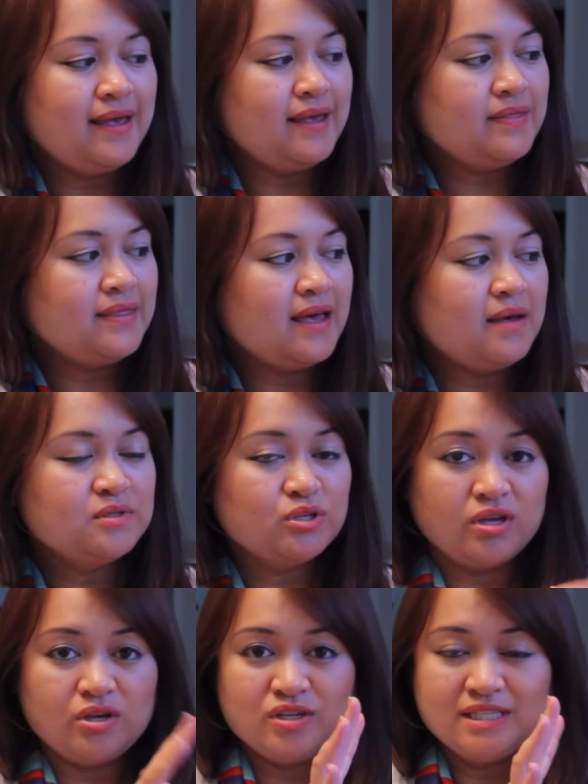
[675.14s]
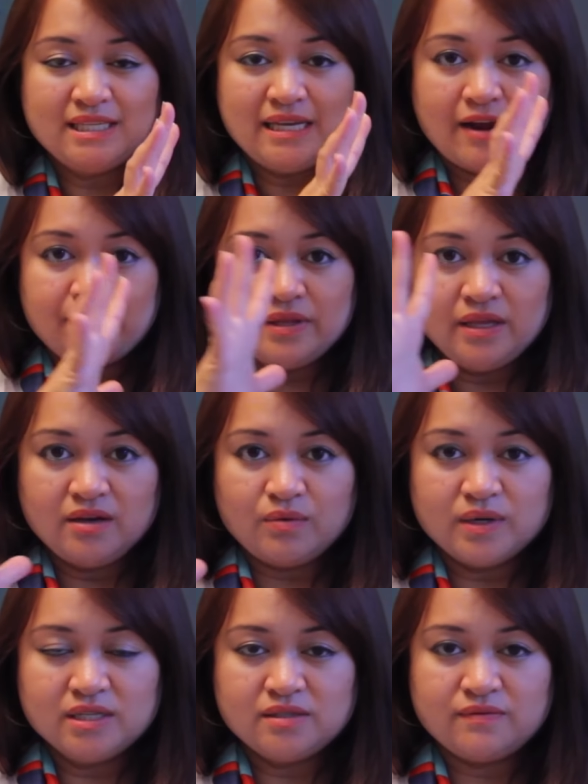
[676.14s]
in them so that you can see everything
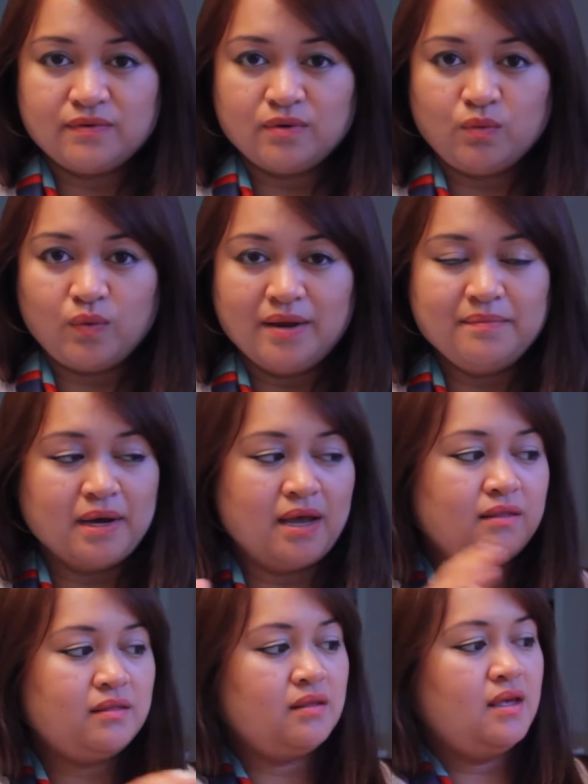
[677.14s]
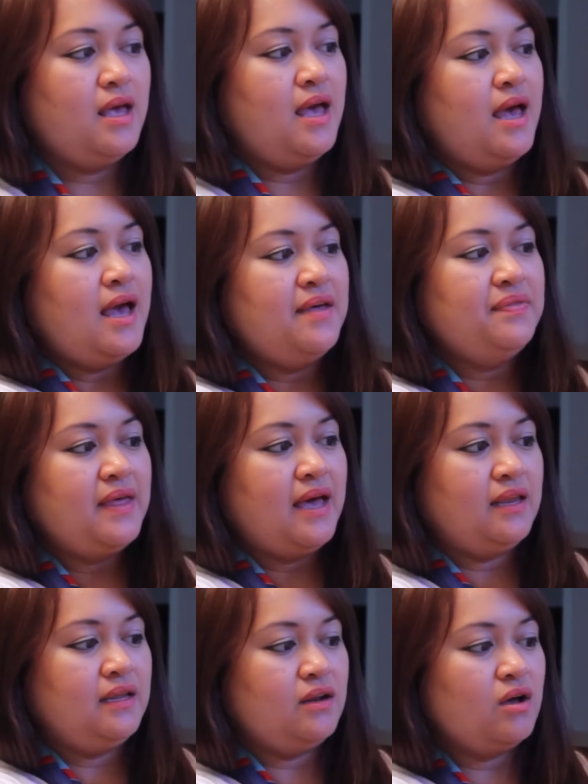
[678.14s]
at once for one month. And
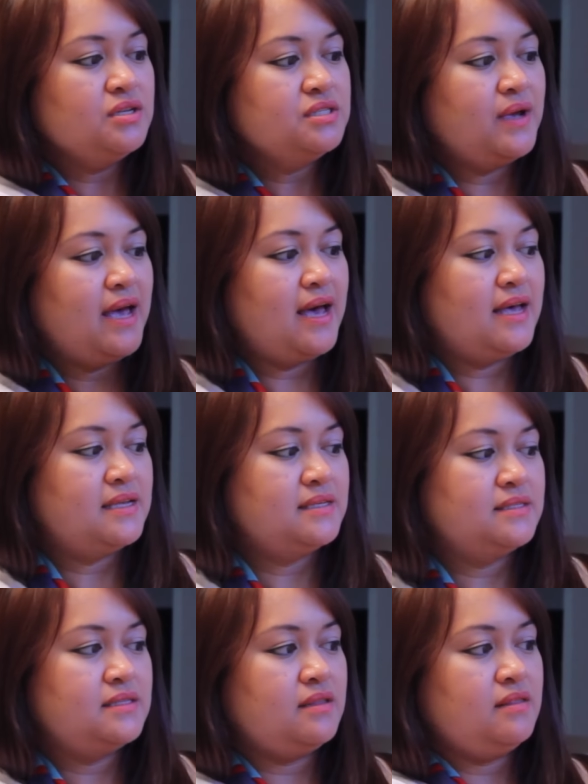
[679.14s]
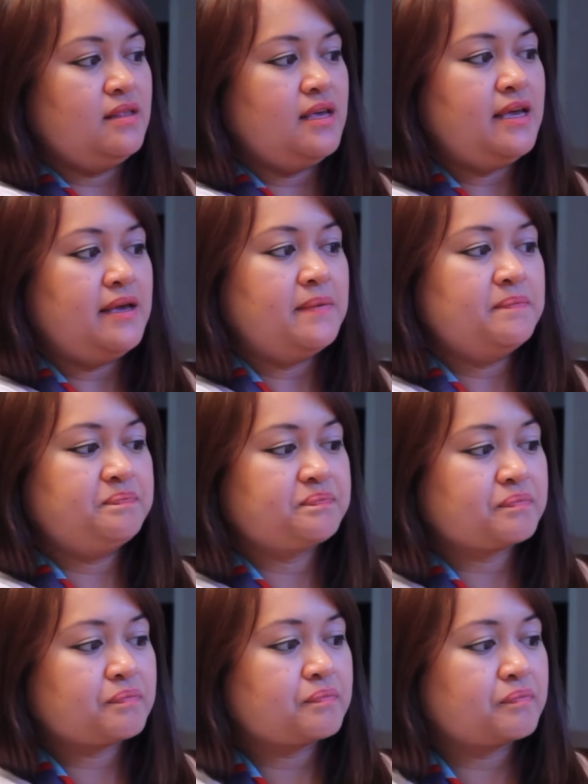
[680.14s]
then it also has the
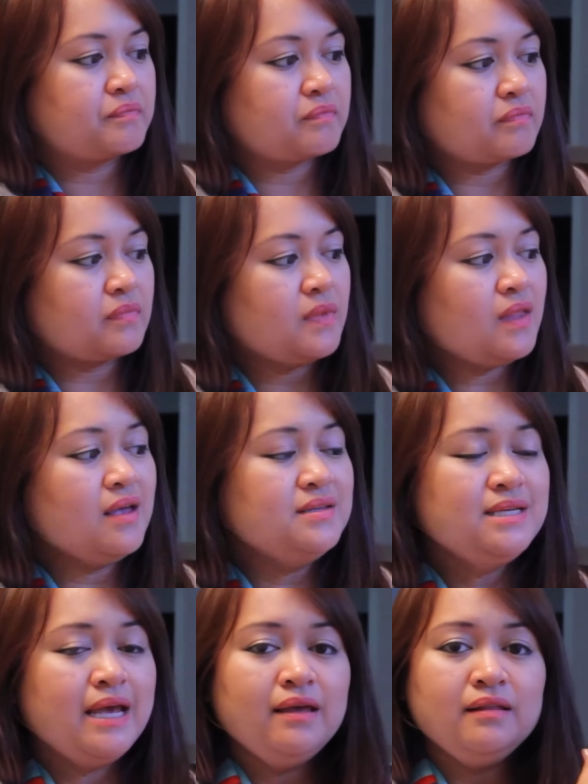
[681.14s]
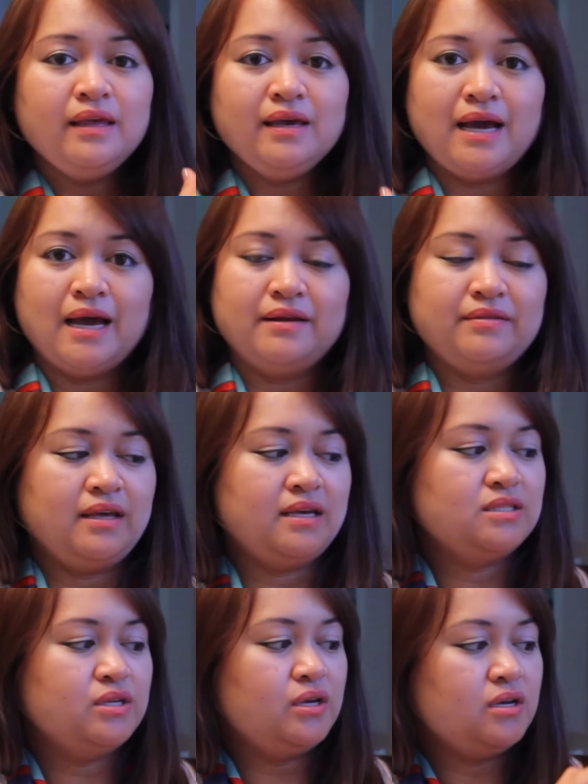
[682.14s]
daily kind of
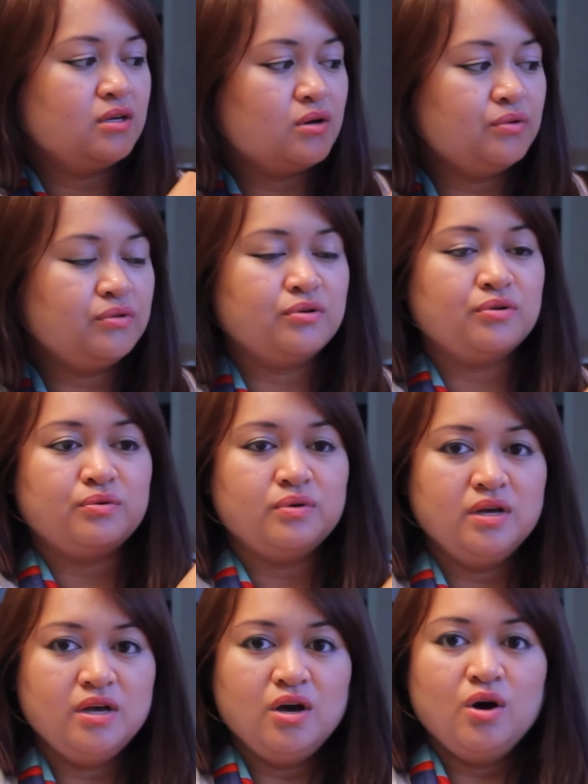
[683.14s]
thing so you can go through